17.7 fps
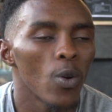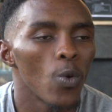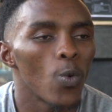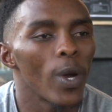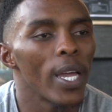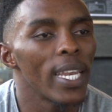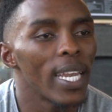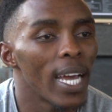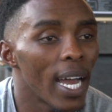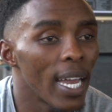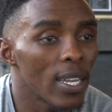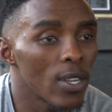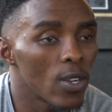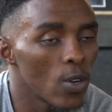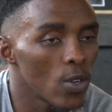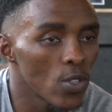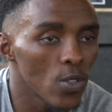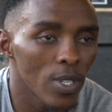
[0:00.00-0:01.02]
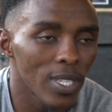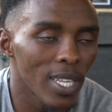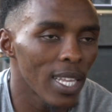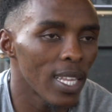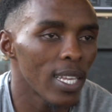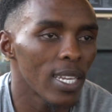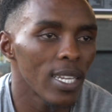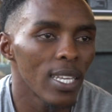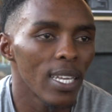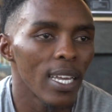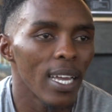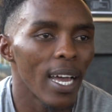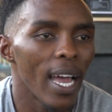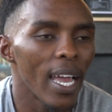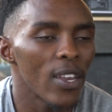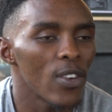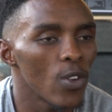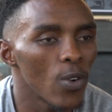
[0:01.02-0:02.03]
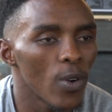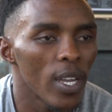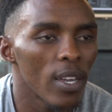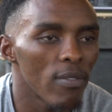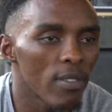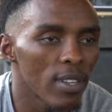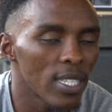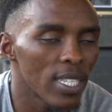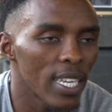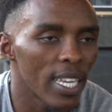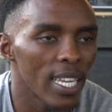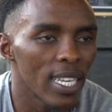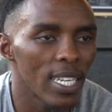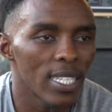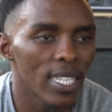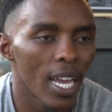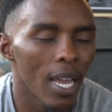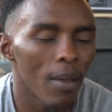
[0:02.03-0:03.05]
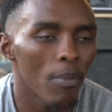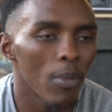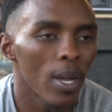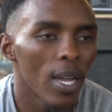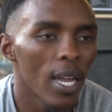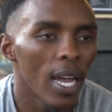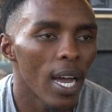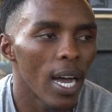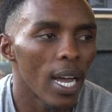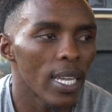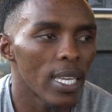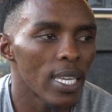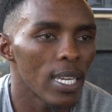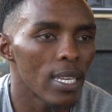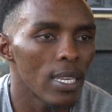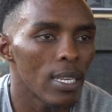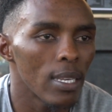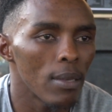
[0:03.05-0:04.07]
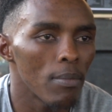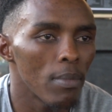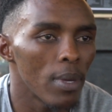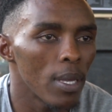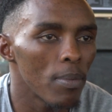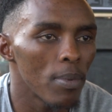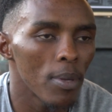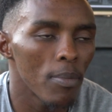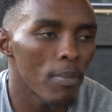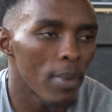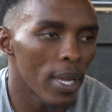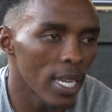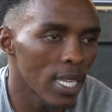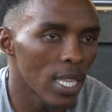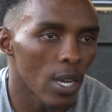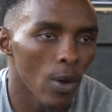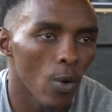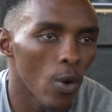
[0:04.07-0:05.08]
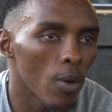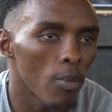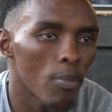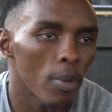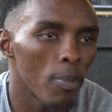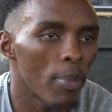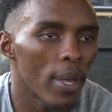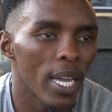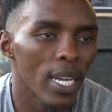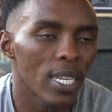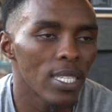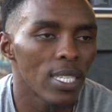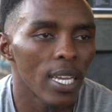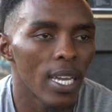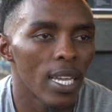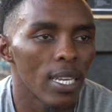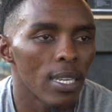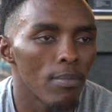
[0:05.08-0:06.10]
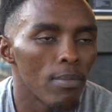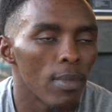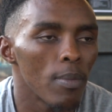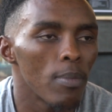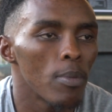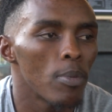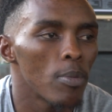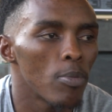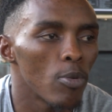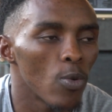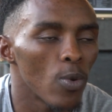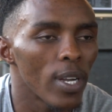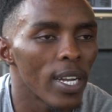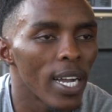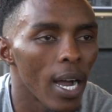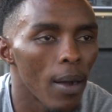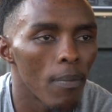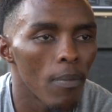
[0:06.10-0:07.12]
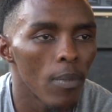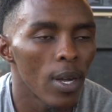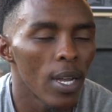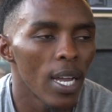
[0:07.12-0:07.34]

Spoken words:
When I go to East London, I know every day, anytime, I can maybe make the hall be packed and maybe people will come.